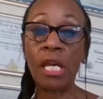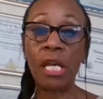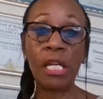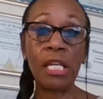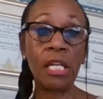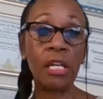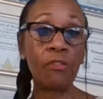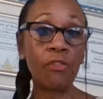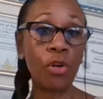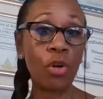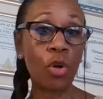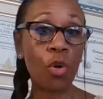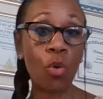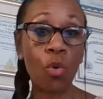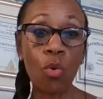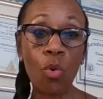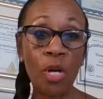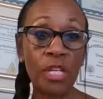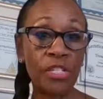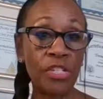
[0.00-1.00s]
Any of your
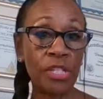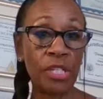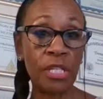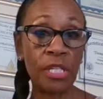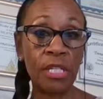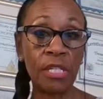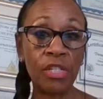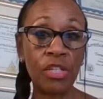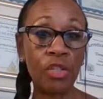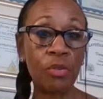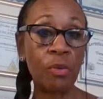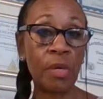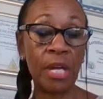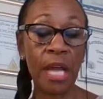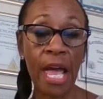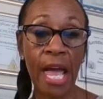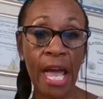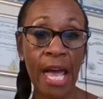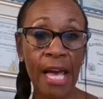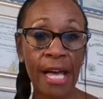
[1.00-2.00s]
questions you
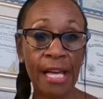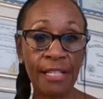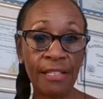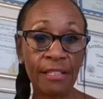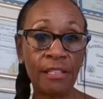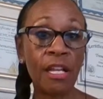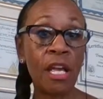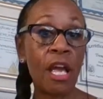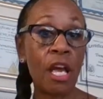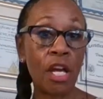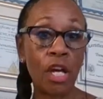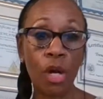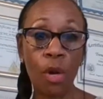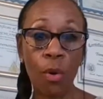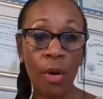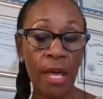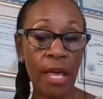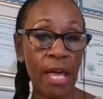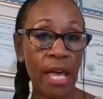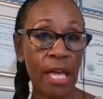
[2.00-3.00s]
want to ask,
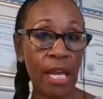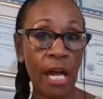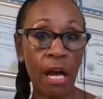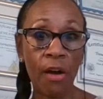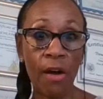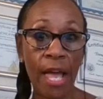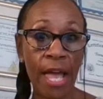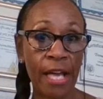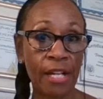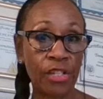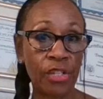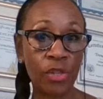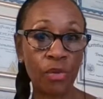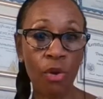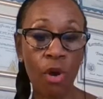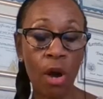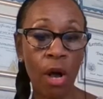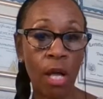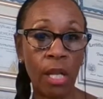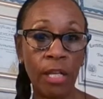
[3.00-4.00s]
go ahead. I'll
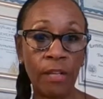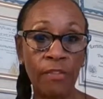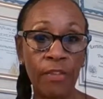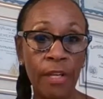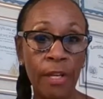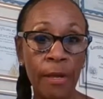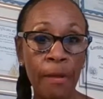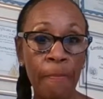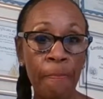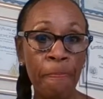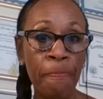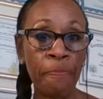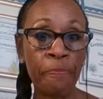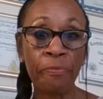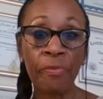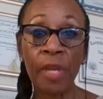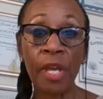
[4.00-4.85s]
answer all of them.